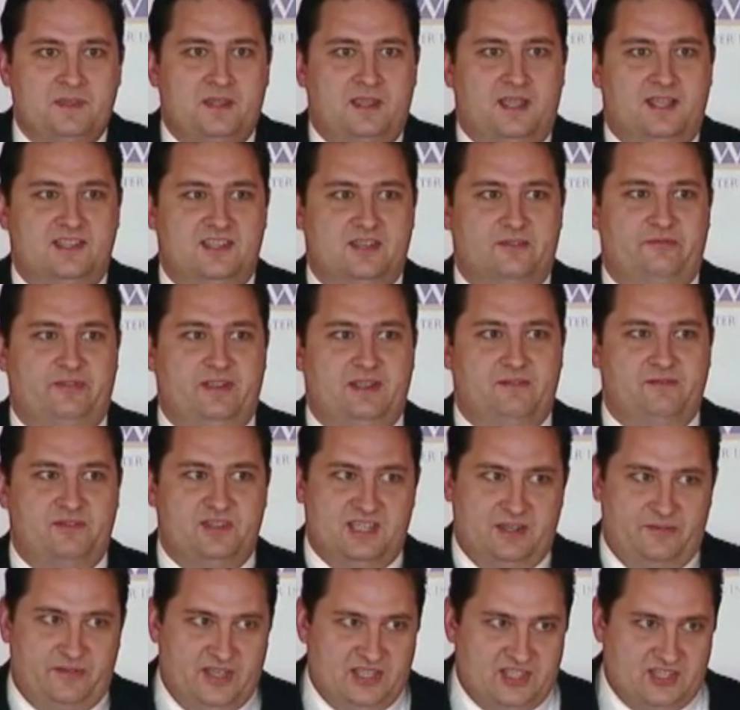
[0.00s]
As if
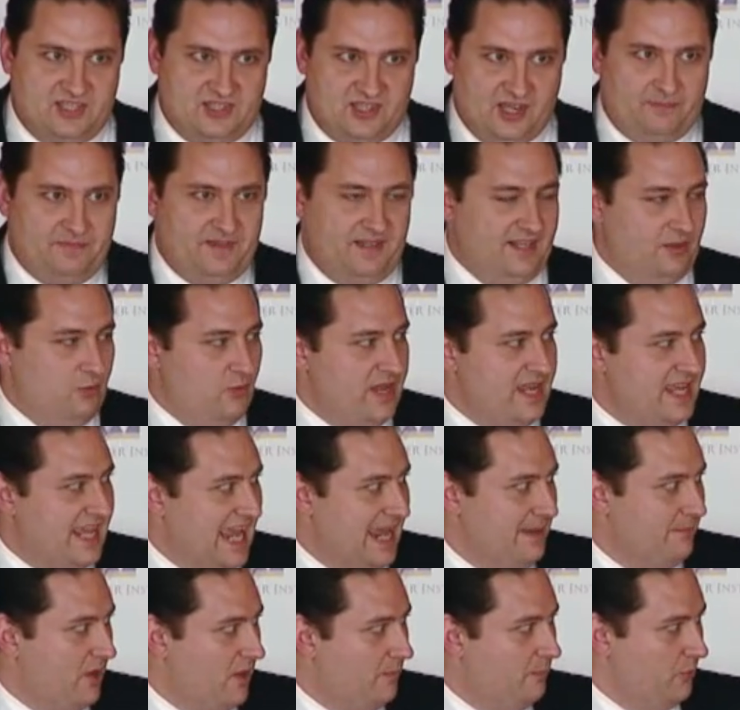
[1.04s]
it's something that we
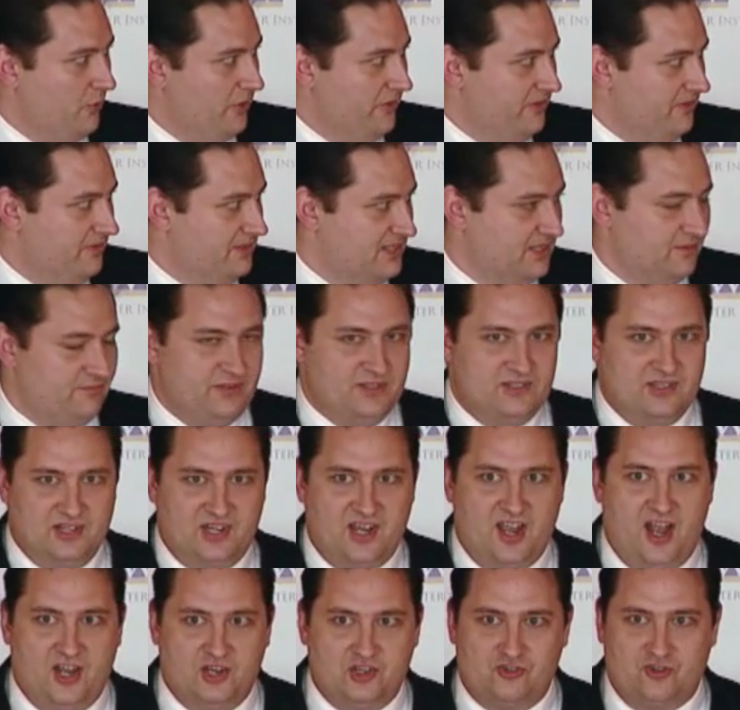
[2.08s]
came up with, as if it's a
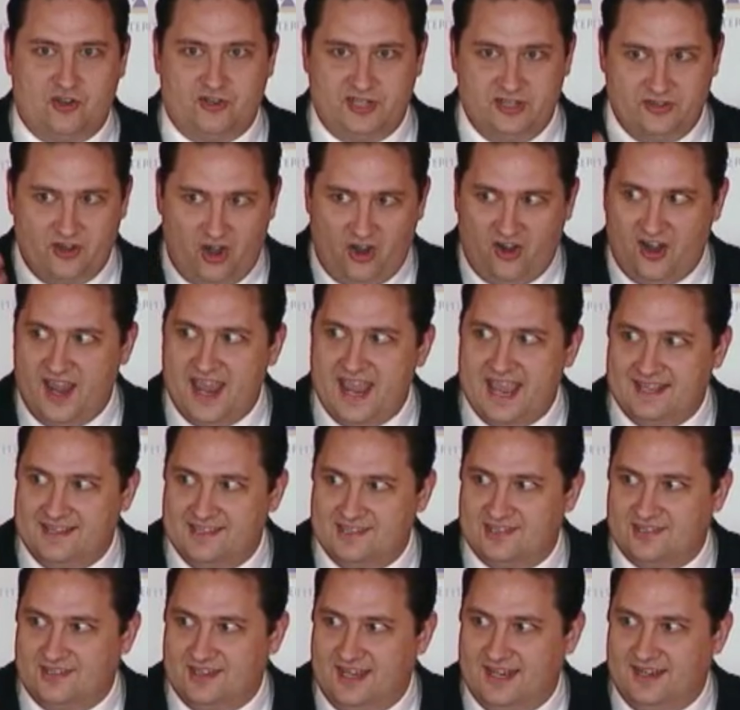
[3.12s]
construct in our
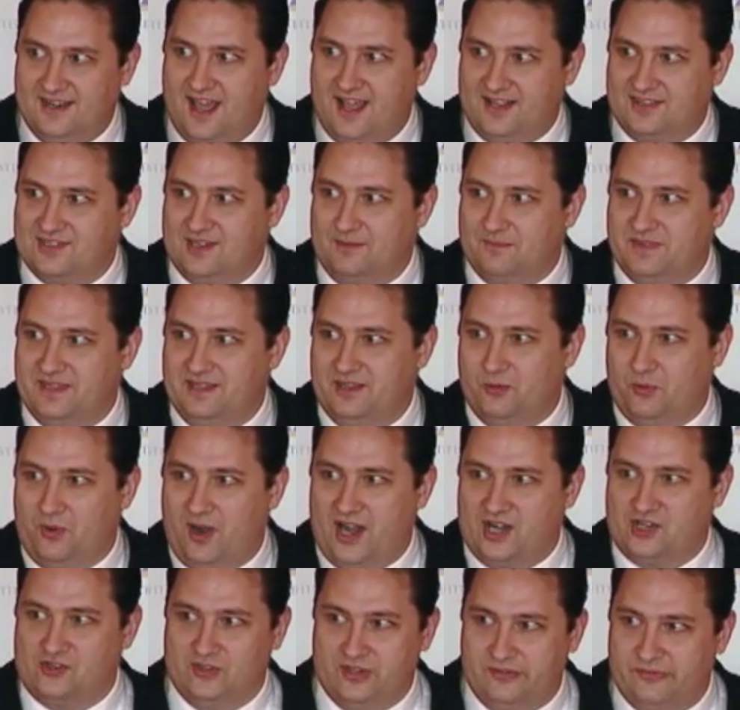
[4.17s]
heads and not something that we're
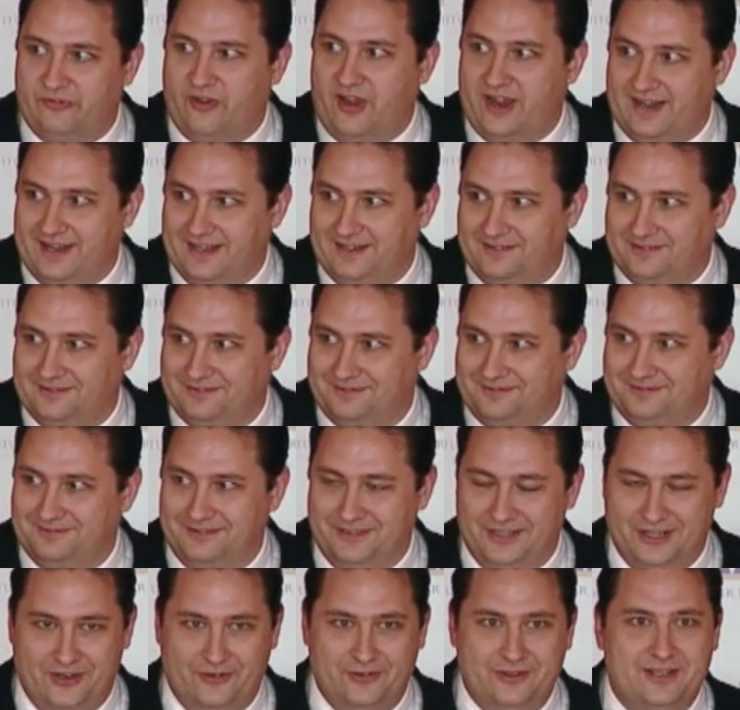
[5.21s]
actually fighting,
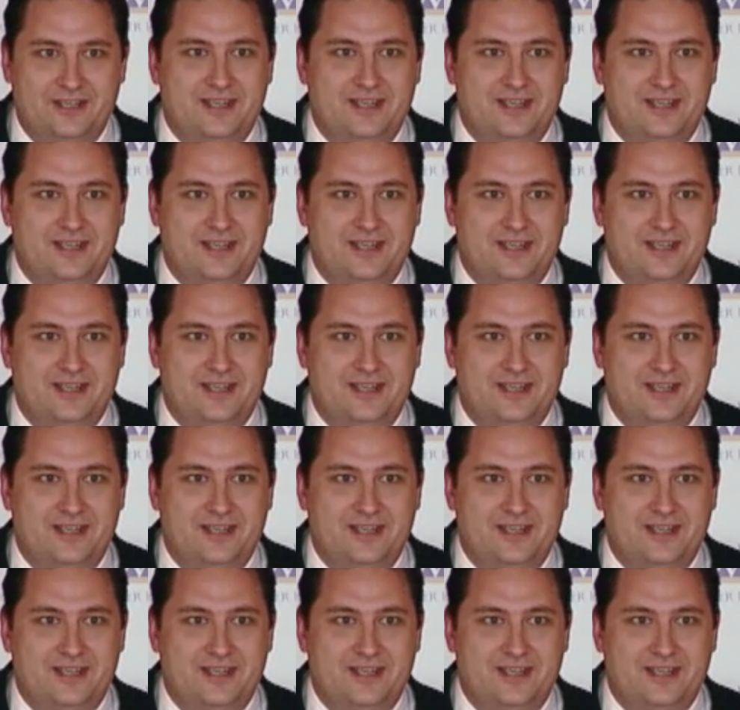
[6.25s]
you know.